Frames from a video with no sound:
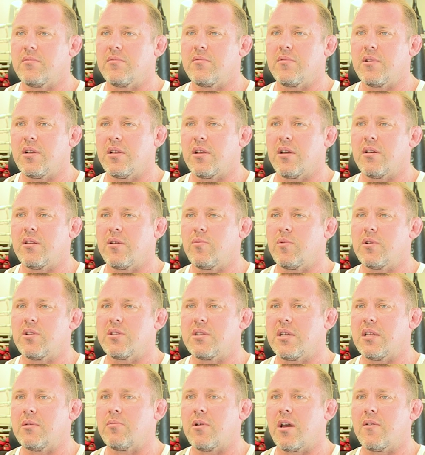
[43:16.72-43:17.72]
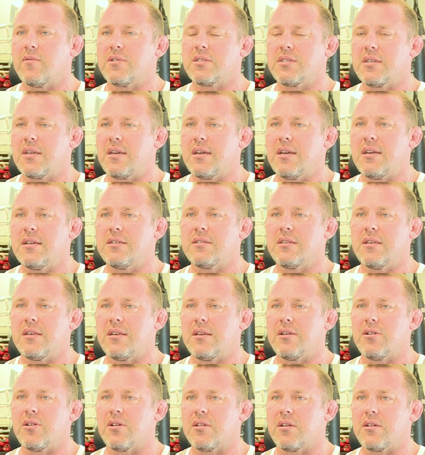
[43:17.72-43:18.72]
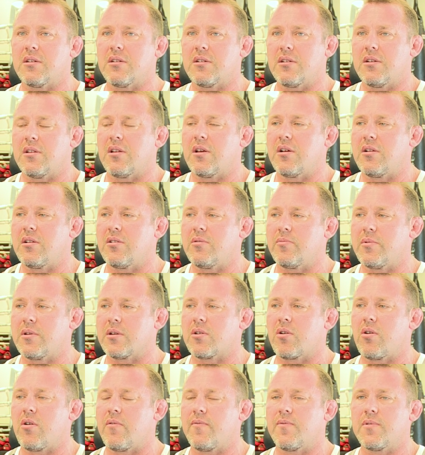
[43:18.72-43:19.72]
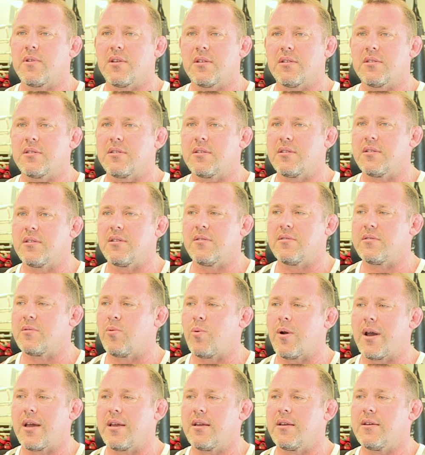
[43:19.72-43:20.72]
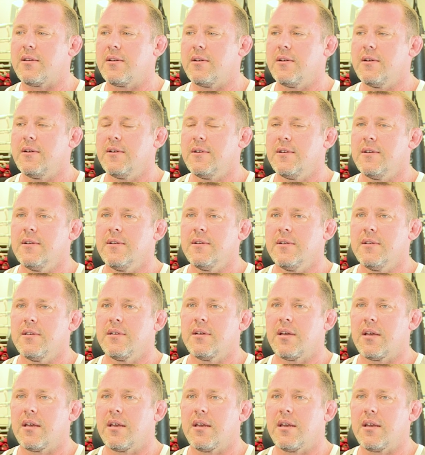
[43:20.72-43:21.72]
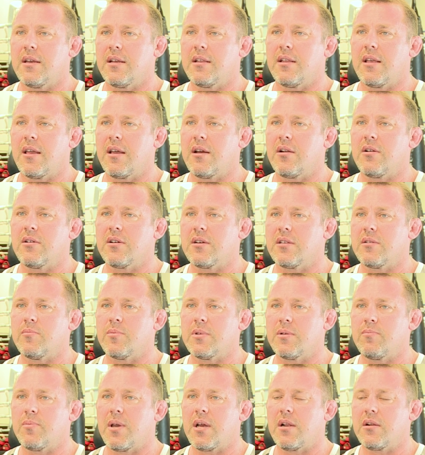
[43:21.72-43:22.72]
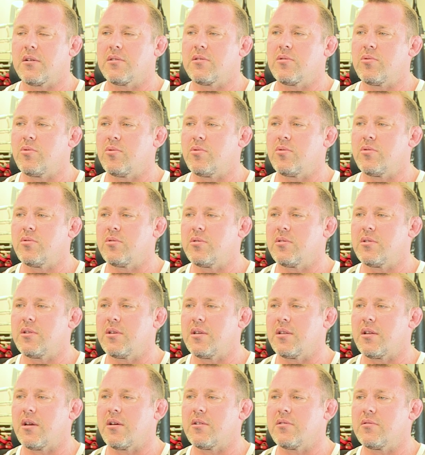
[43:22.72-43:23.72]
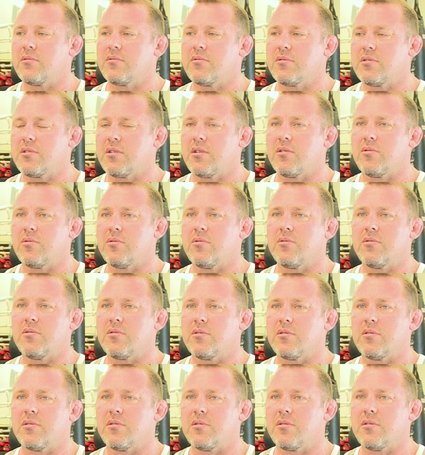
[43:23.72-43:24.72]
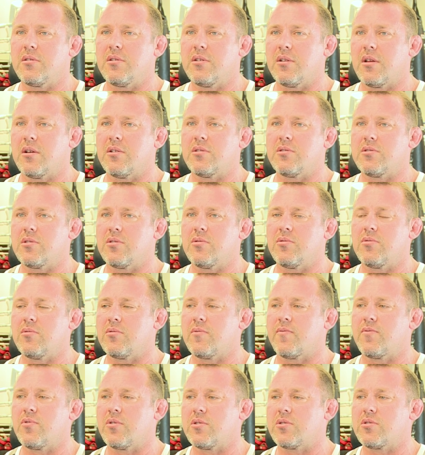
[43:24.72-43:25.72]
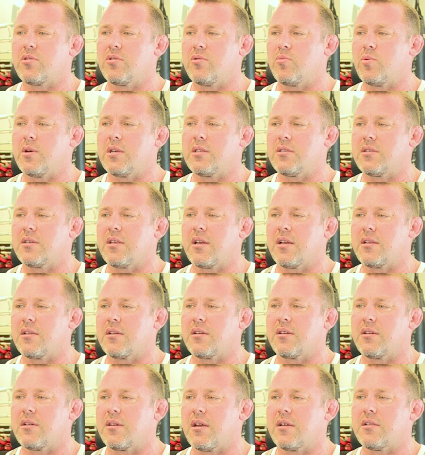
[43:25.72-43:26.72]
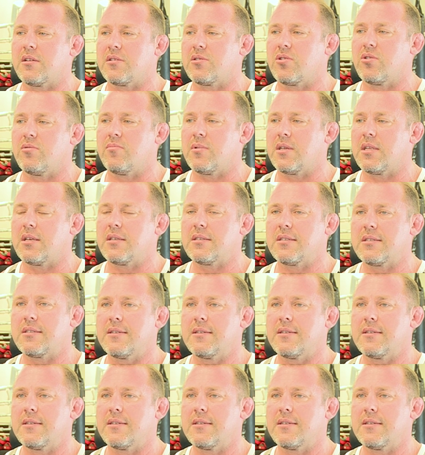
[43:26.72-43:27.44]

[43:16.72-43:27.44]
you know, then we sent him overseas, and he got a little bit of confidence, and he was away. And now look at him in Bellator, you know, two wins in under 2 minutes.